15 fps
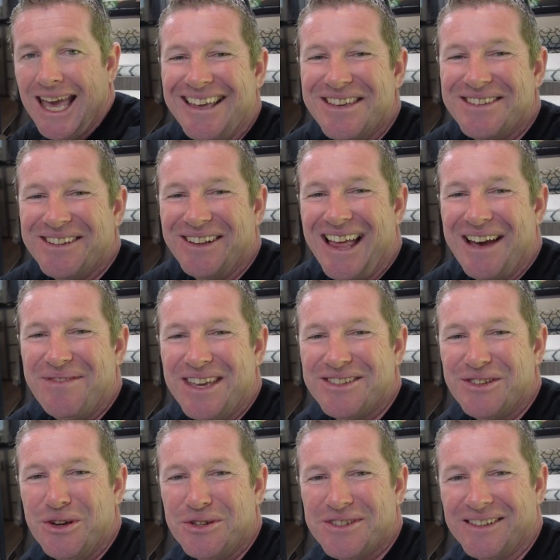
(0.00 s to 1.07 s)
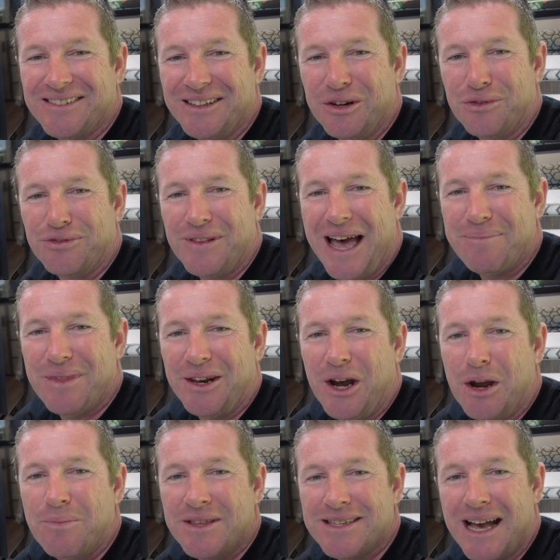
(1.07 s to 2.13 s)
You still have this useless little flap that
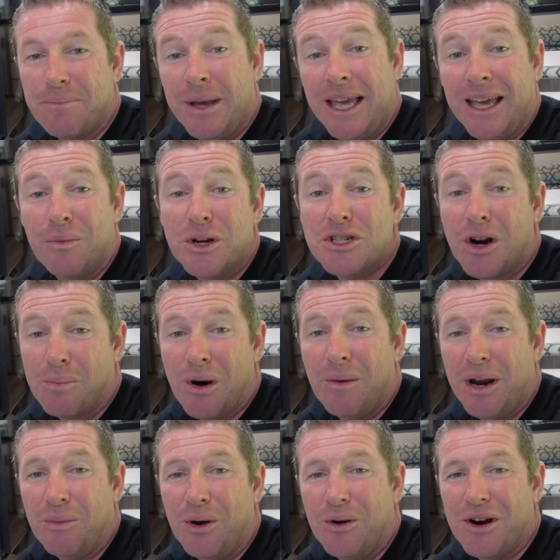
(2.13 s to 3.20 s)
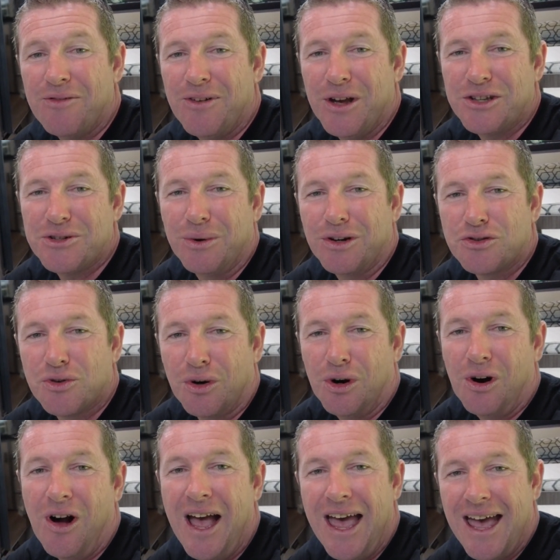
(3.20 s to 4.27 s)
opens up here, which I probably will convert to a
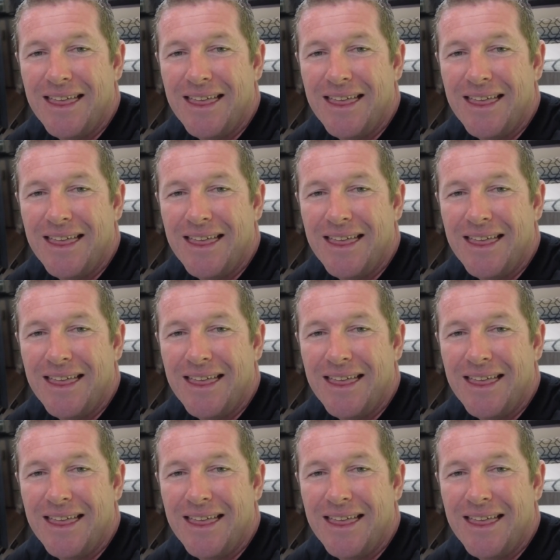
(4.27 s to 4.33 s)
drawer.